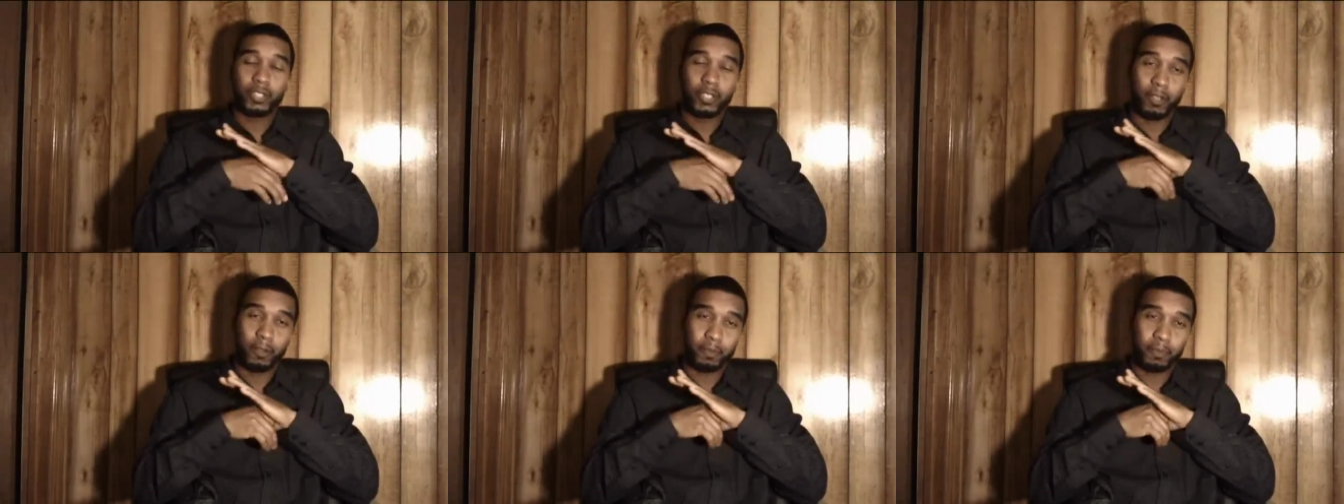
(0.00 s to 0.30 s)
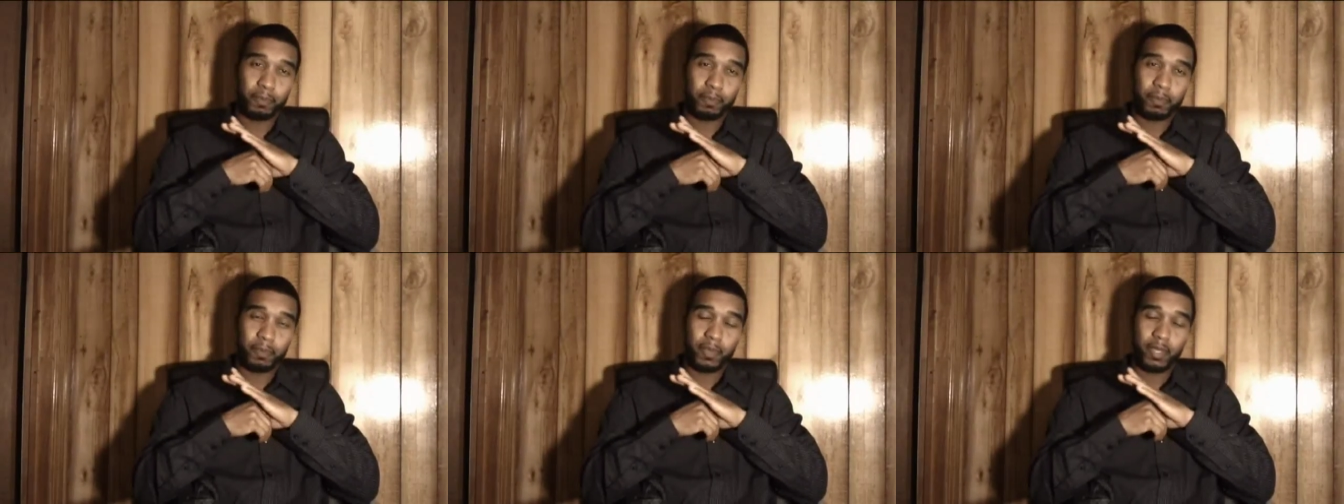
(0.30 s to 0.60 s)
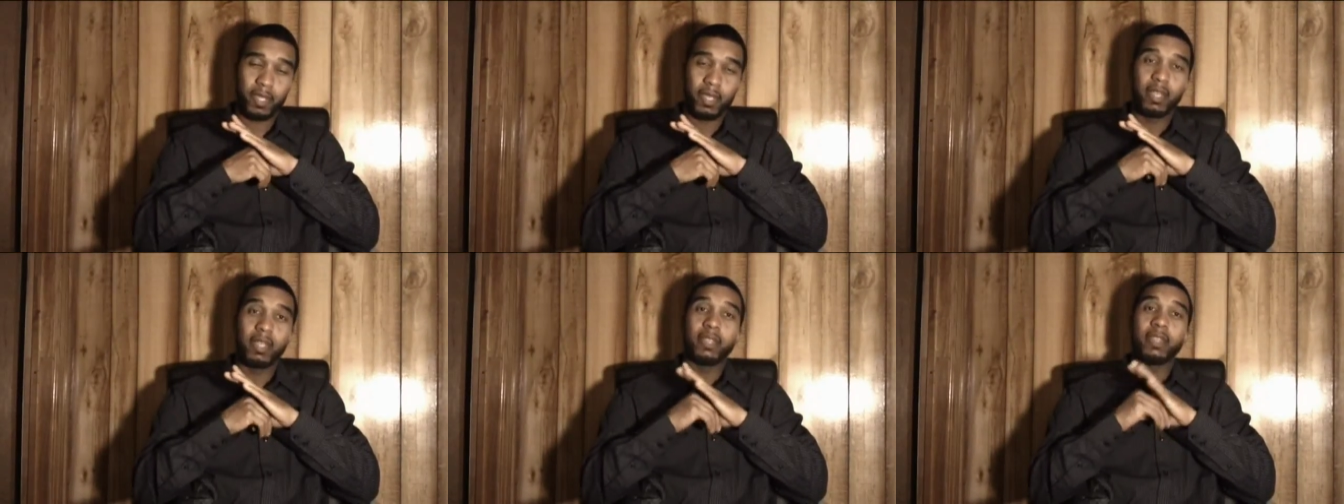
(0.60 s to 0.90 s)
show,
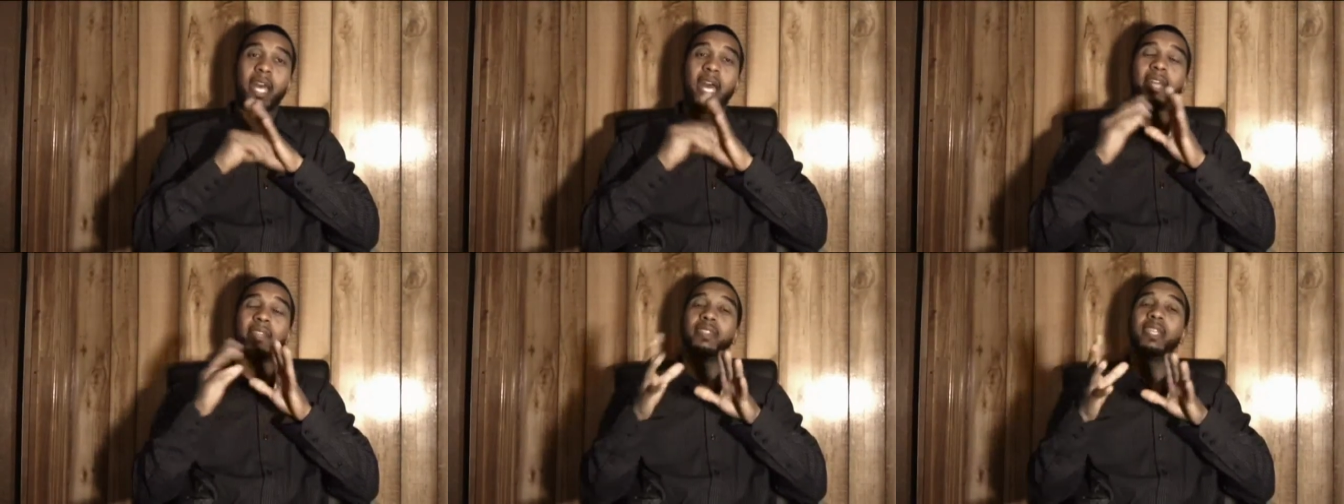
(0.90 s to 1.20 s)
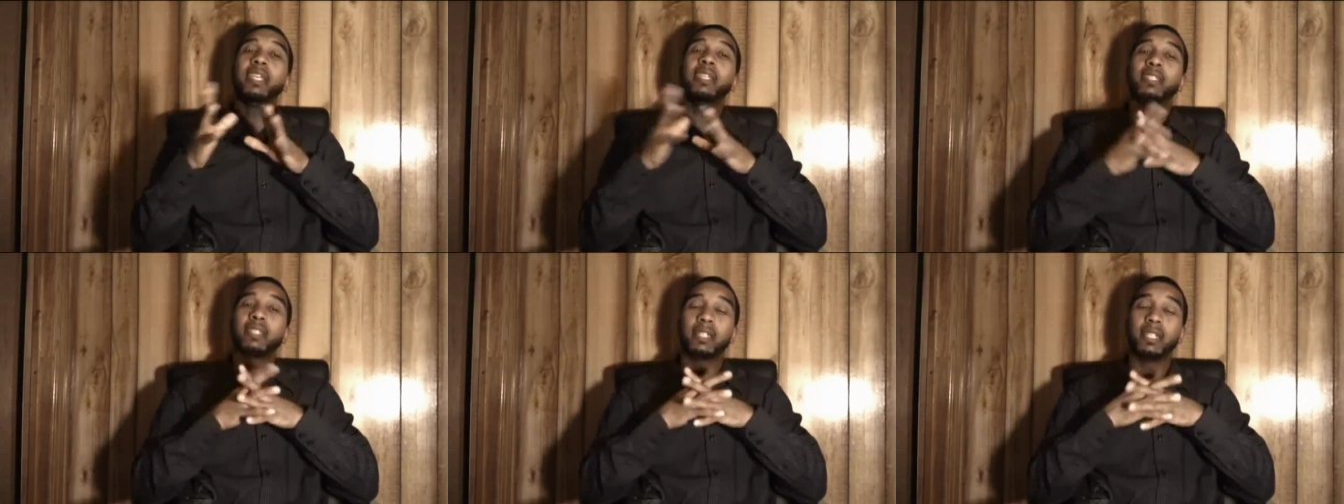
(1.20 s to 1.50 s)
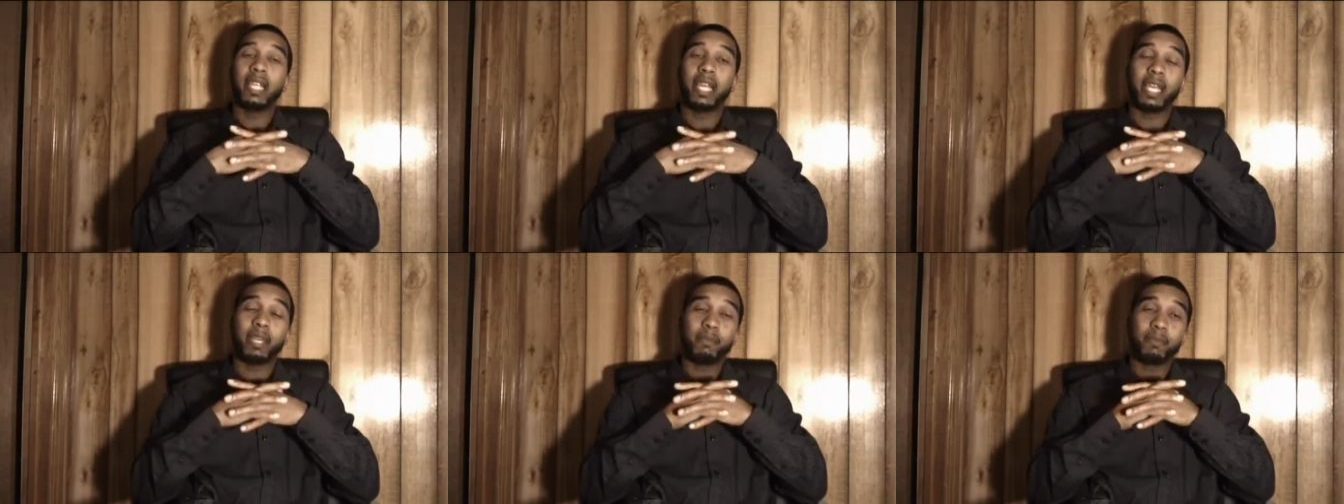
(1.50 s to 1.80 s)
that these
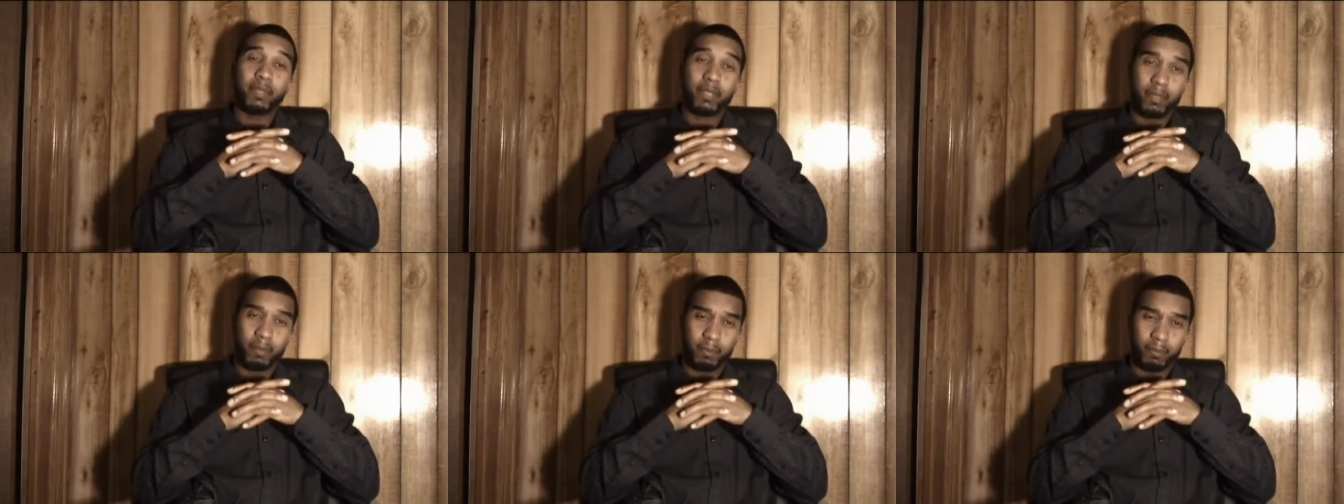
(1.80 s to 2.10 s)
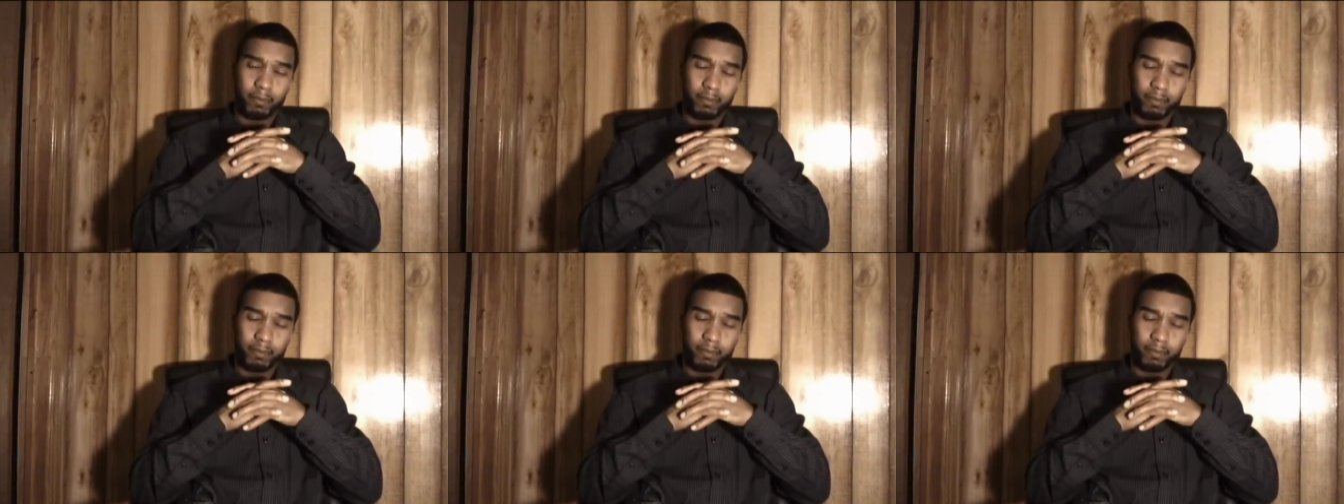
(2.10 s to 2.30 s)
claims